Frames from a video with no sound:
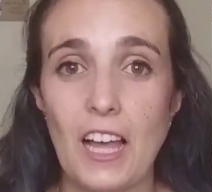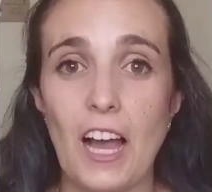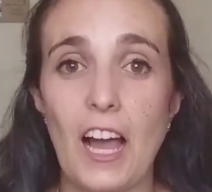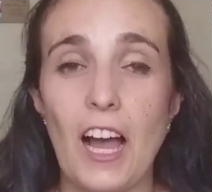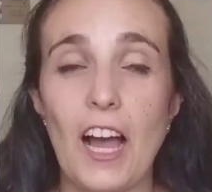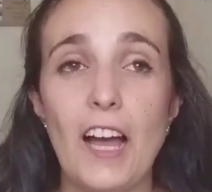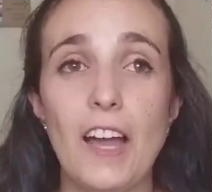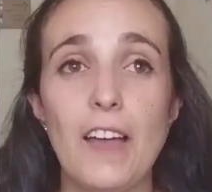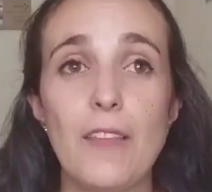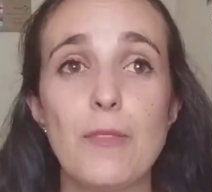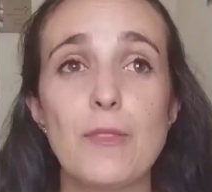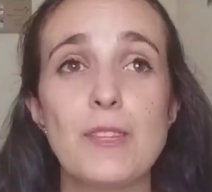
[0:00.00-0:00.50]

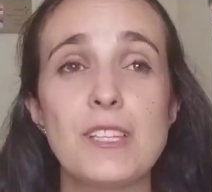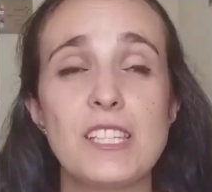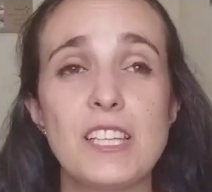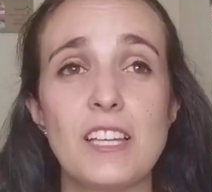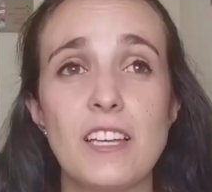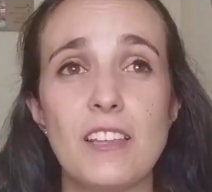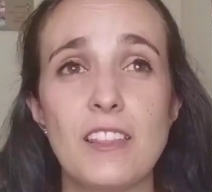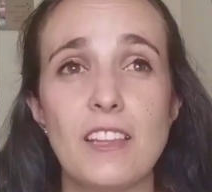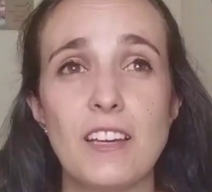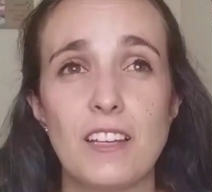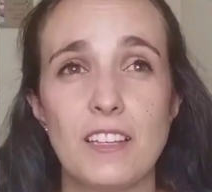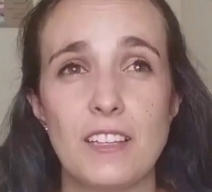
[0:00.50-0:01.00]
I'd say
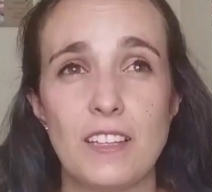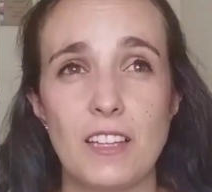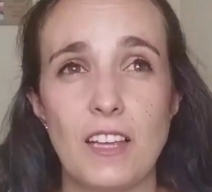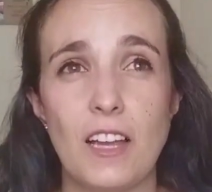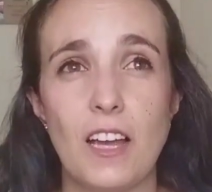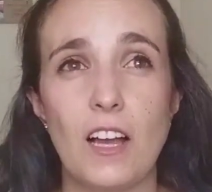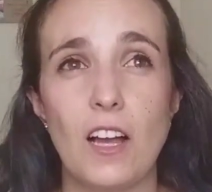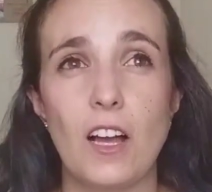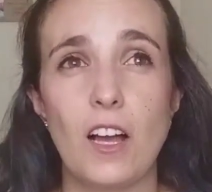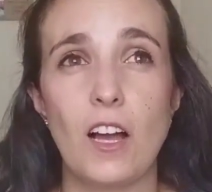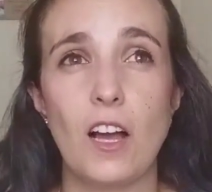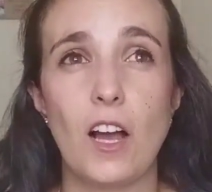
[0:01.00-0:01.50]
that
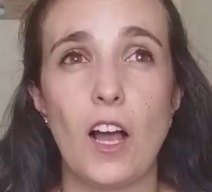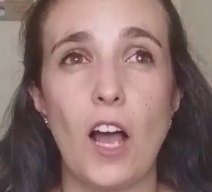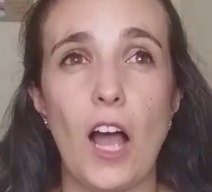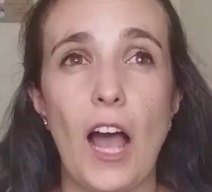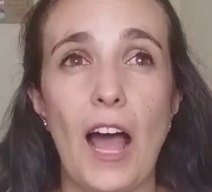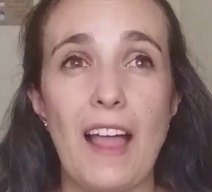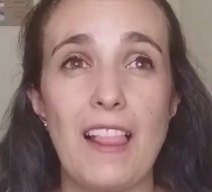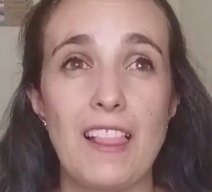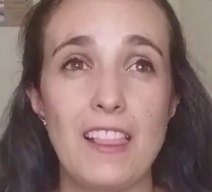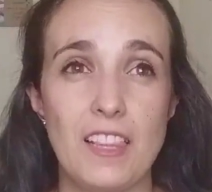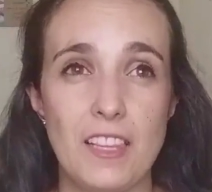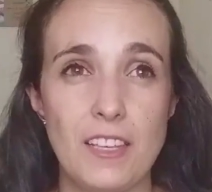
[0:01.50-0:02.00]

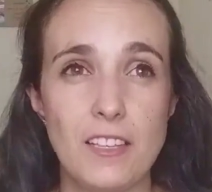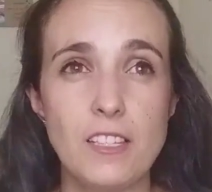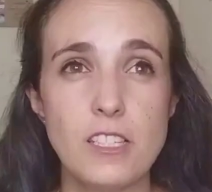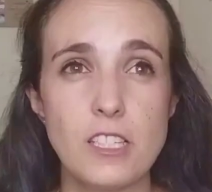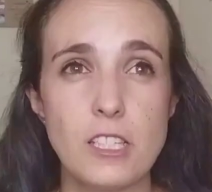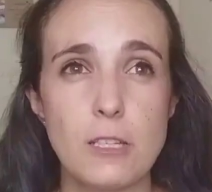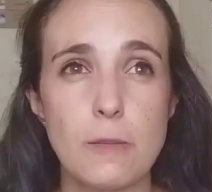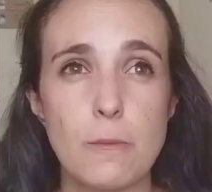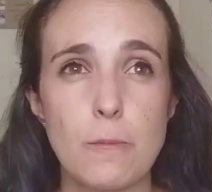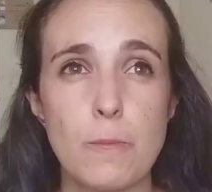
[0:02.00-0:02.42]
at least